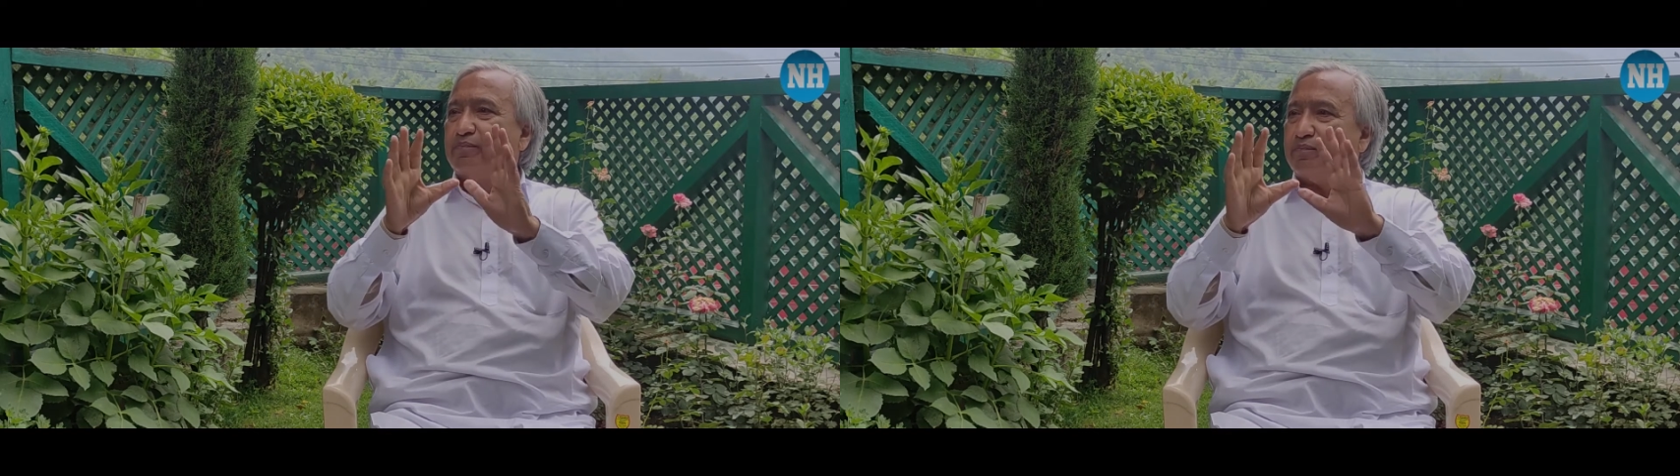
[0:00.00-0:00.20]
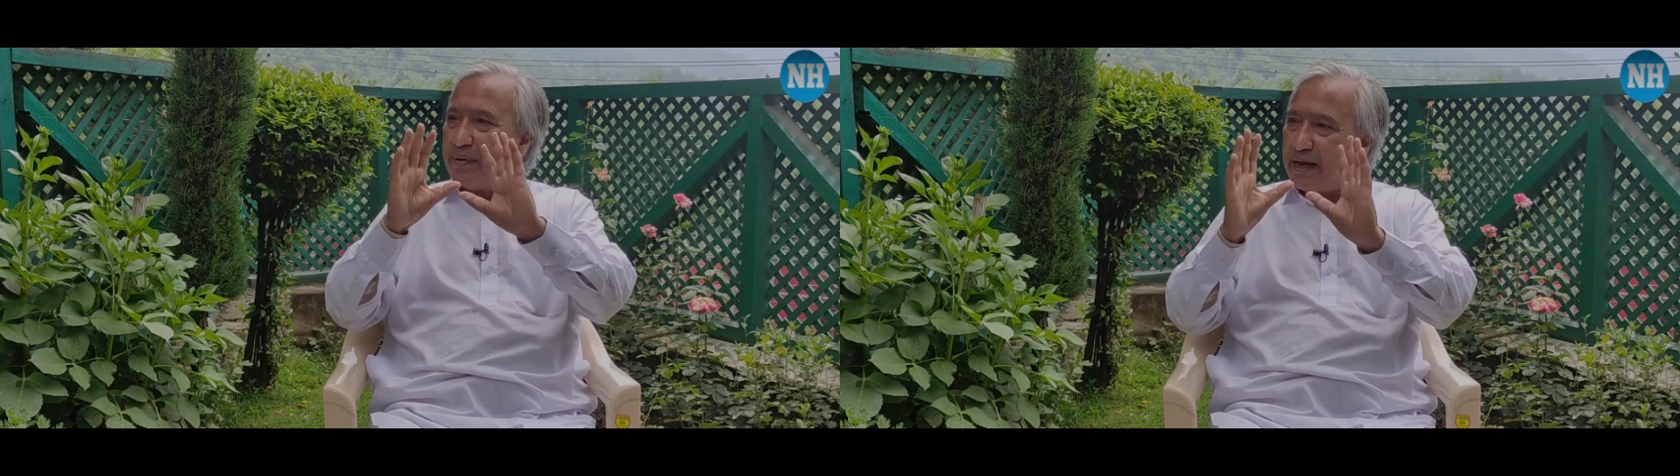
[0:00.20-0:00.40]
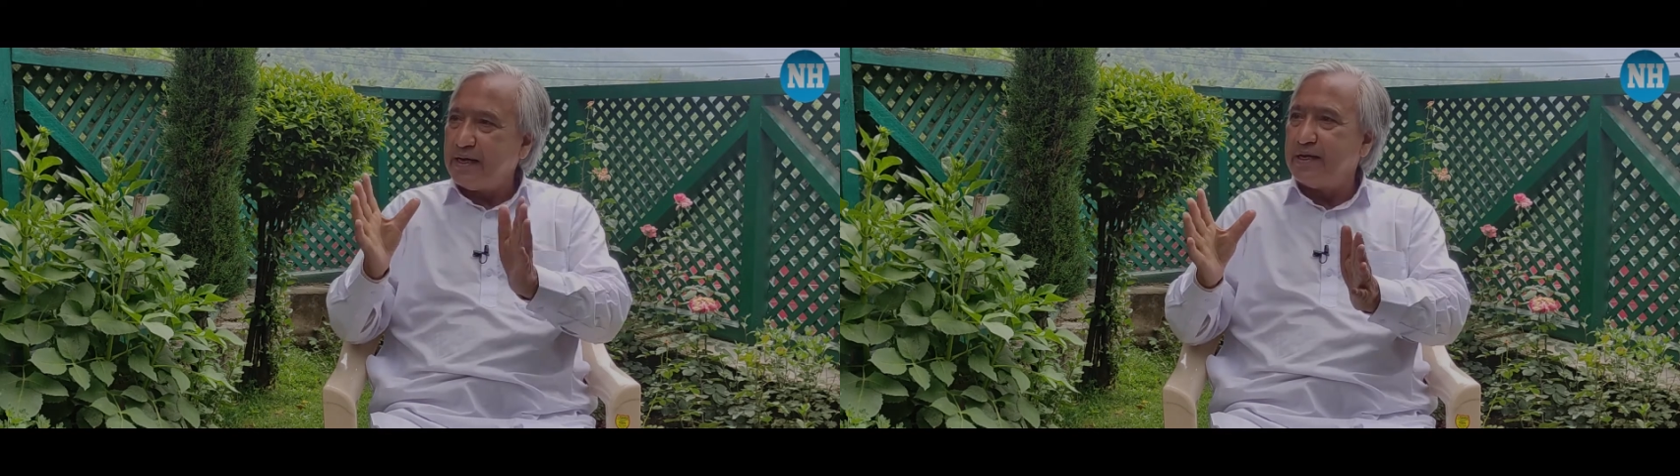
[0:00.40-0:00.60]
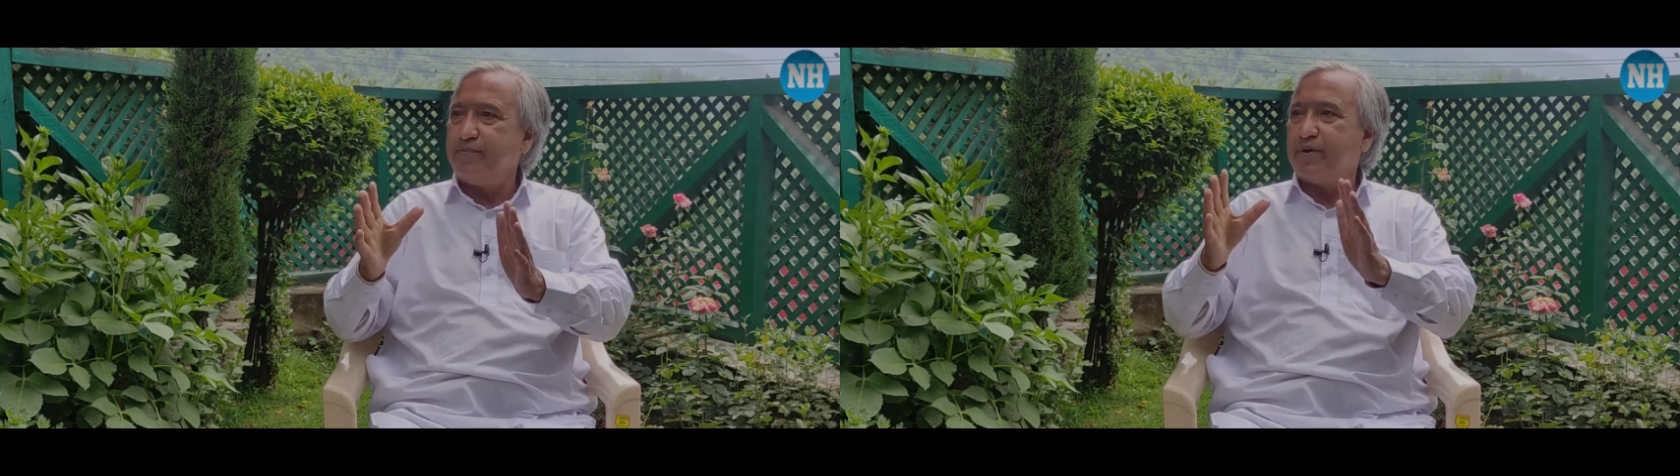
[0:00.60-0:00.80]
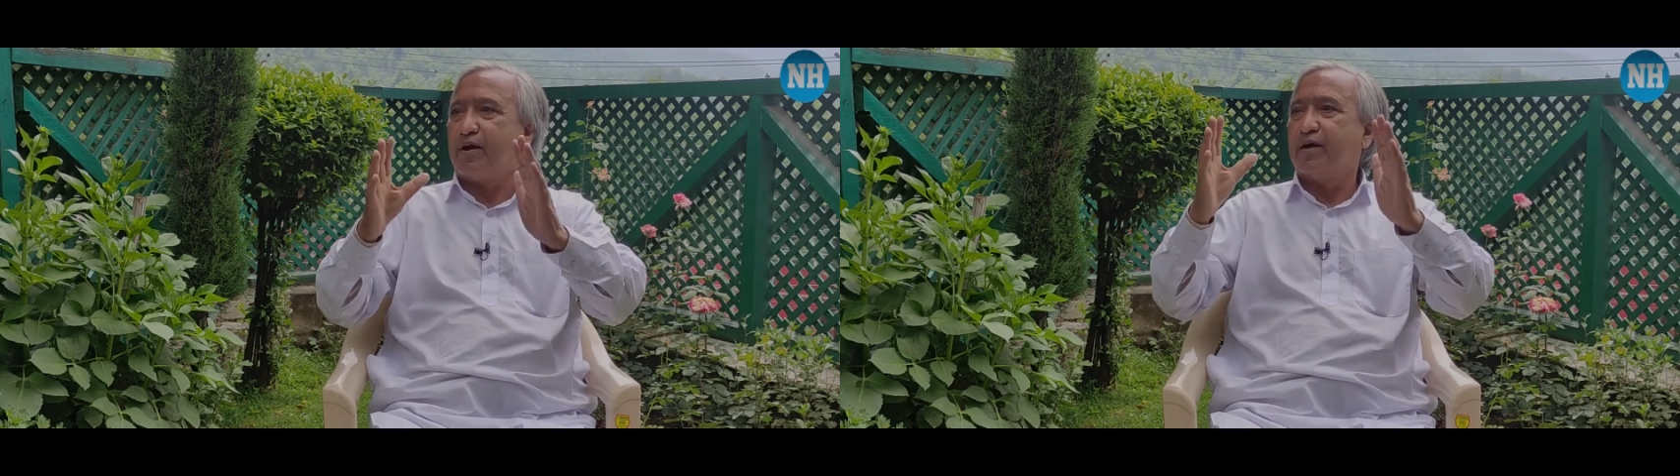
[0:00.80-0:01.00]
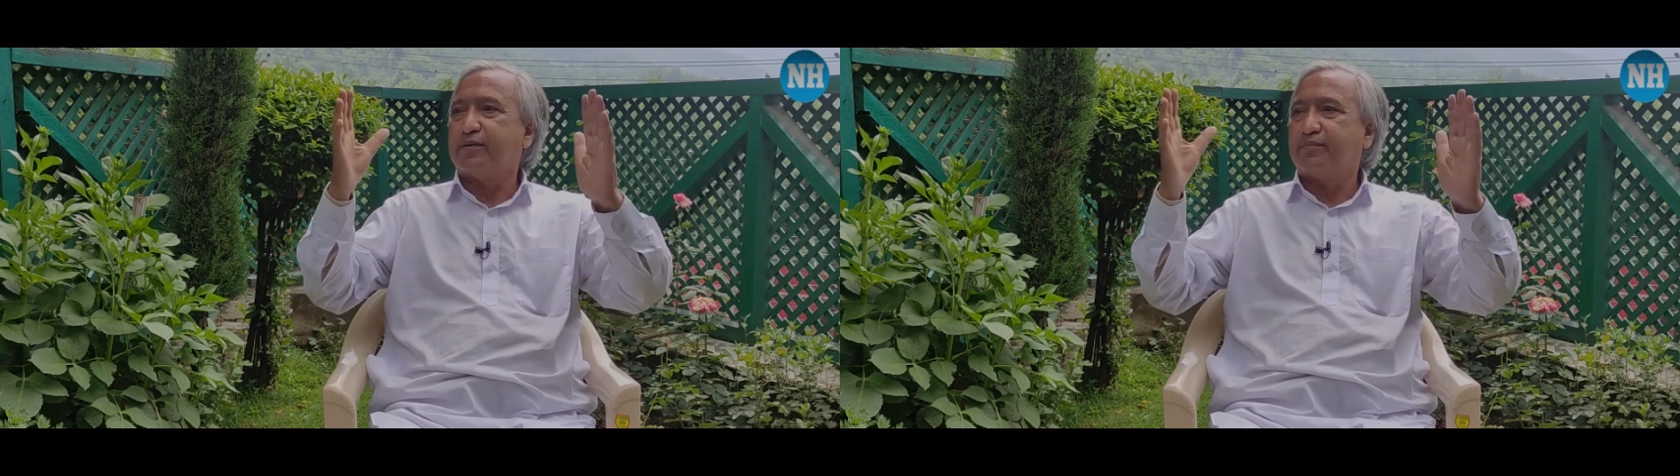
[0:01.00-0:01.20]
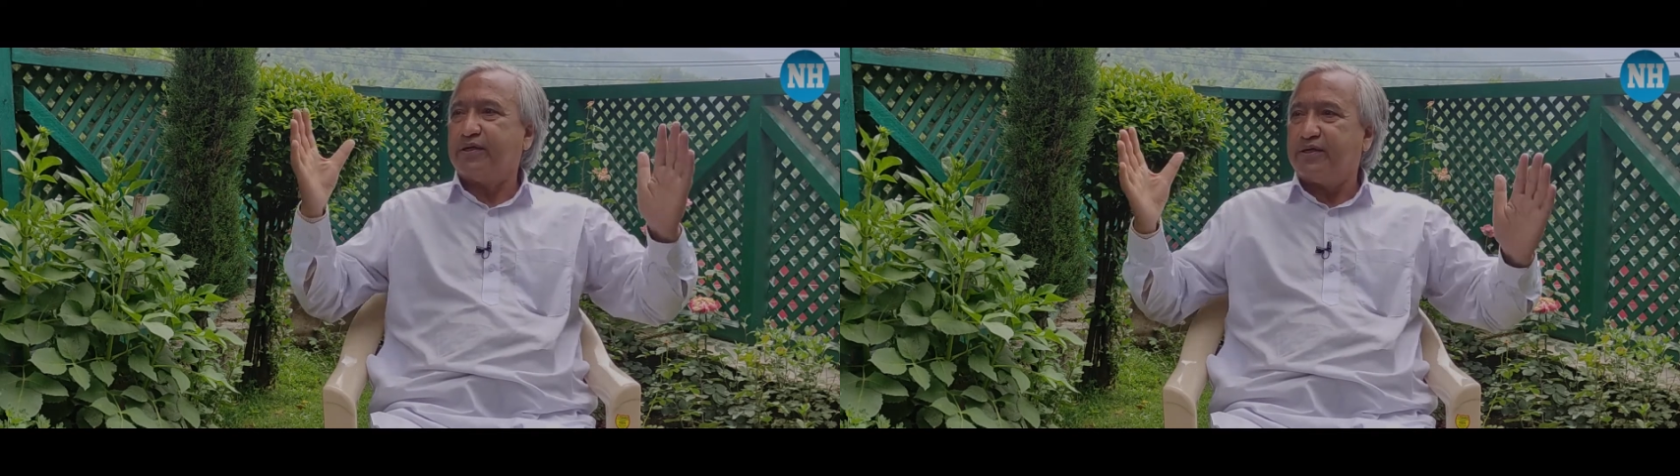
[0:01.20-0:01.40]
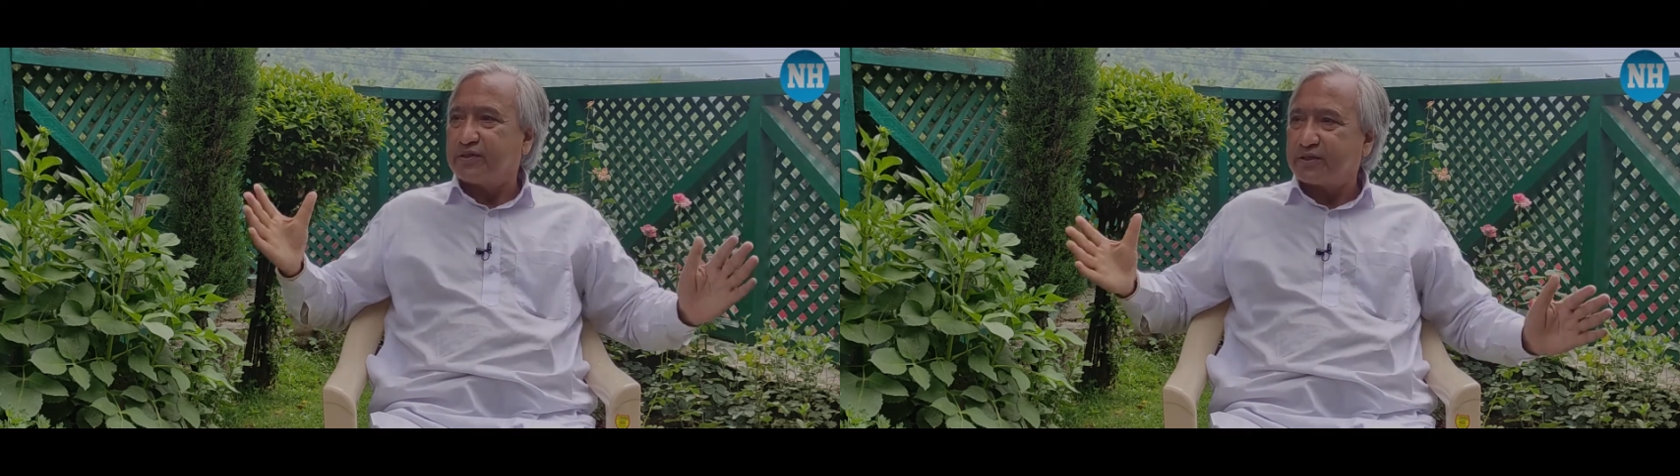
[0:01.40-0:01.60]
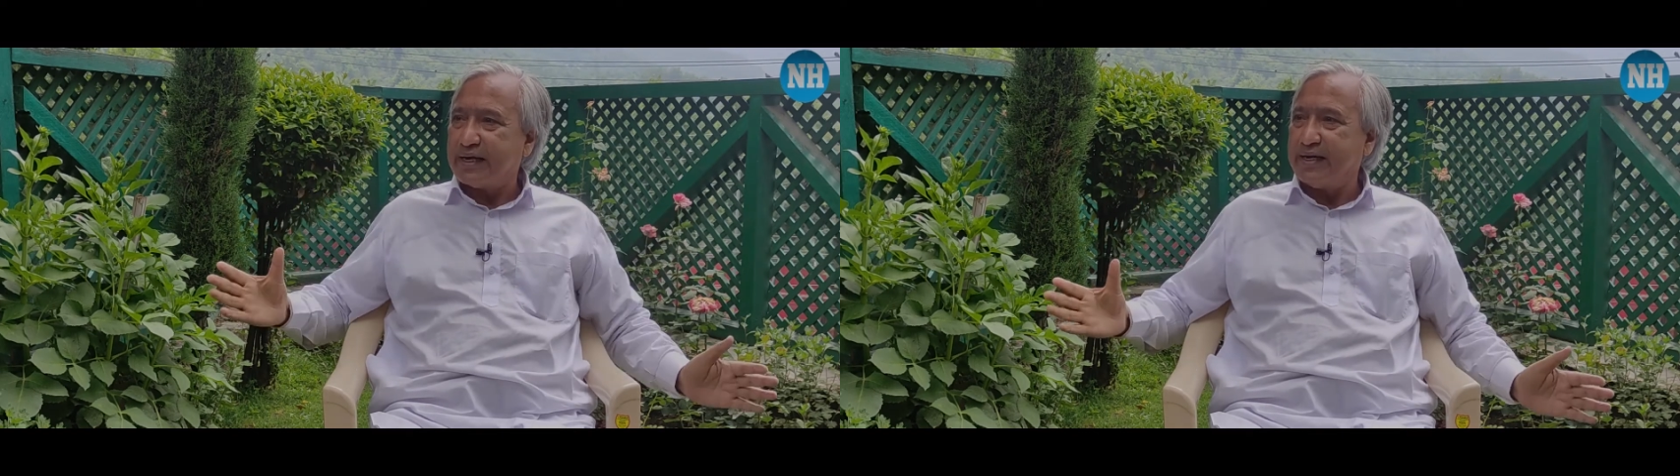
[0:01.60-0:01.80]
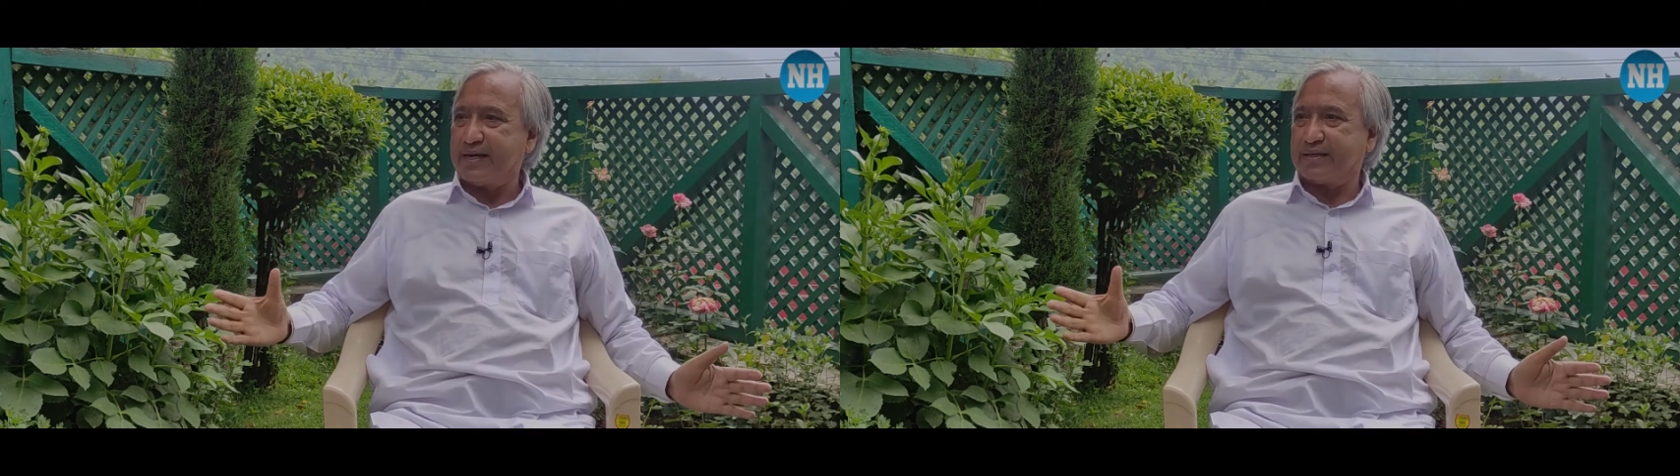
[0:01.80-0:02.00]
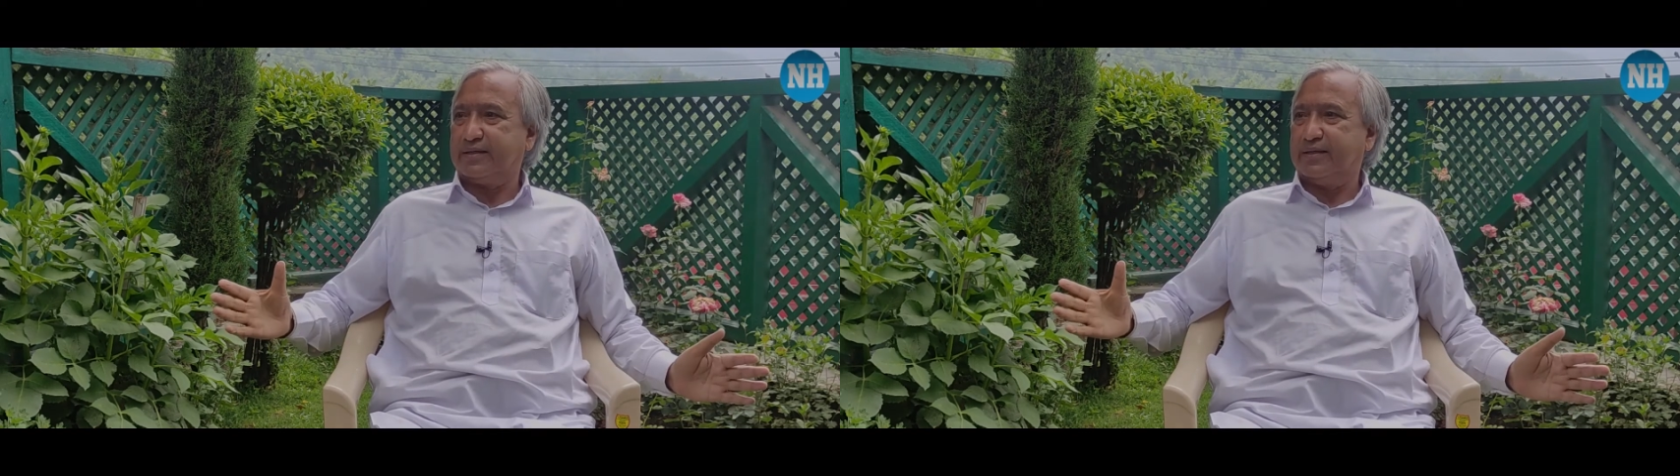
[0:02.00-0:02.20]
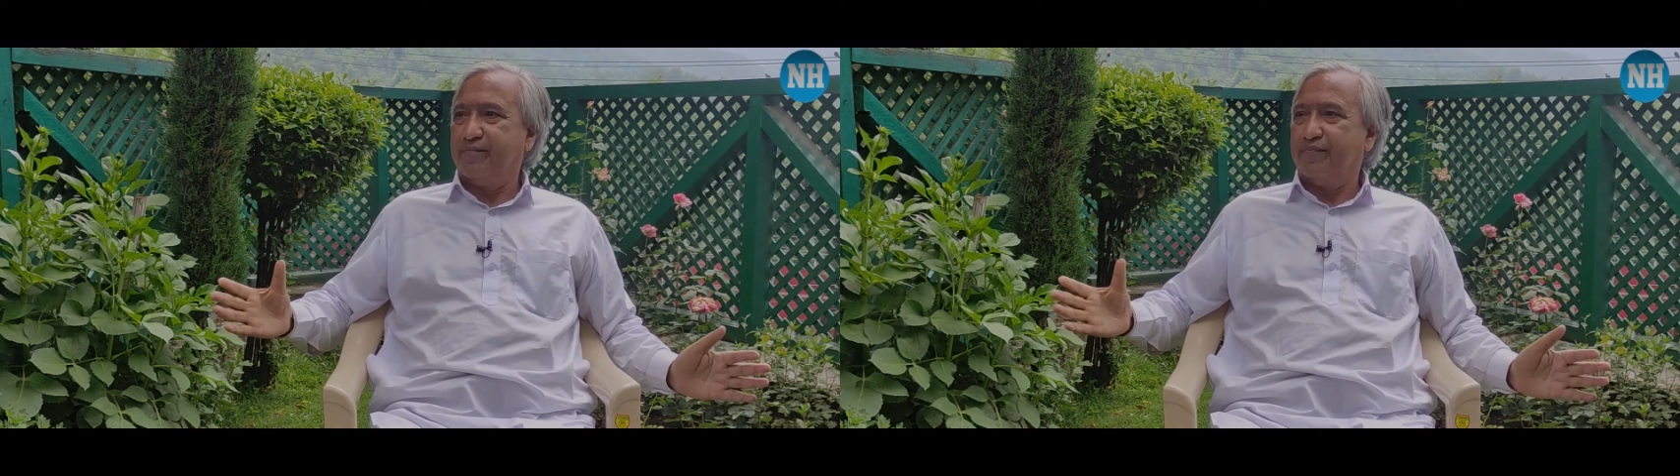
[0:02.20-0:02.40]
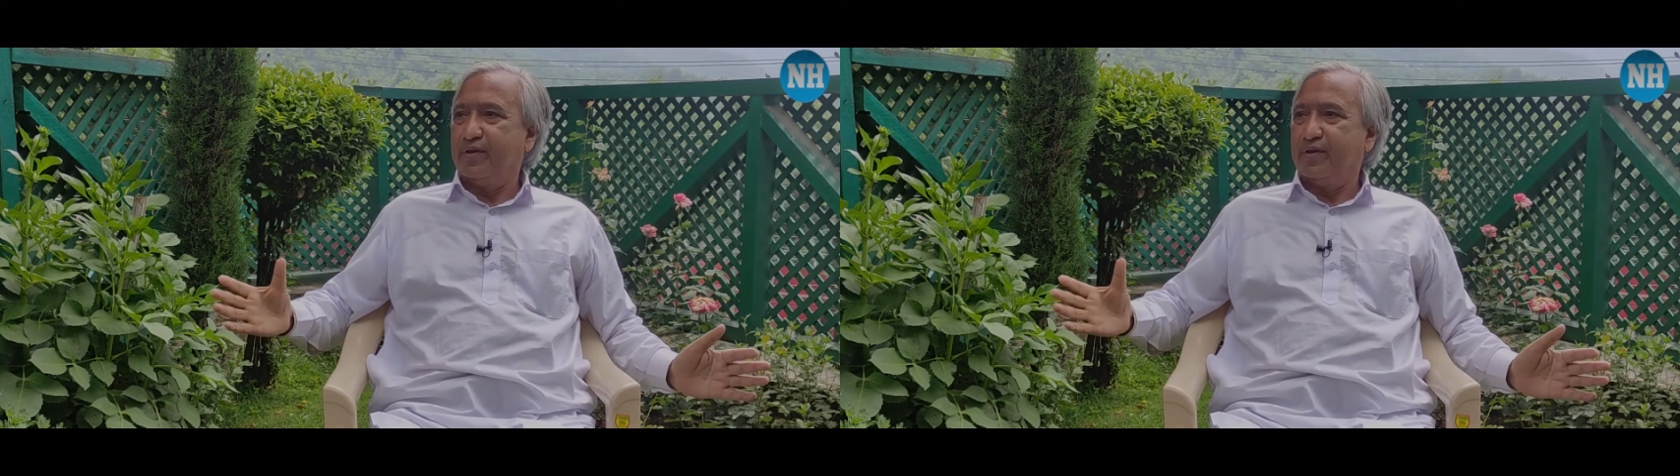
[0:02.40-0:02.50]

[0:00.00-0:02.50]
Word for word: mainly because of the disconnect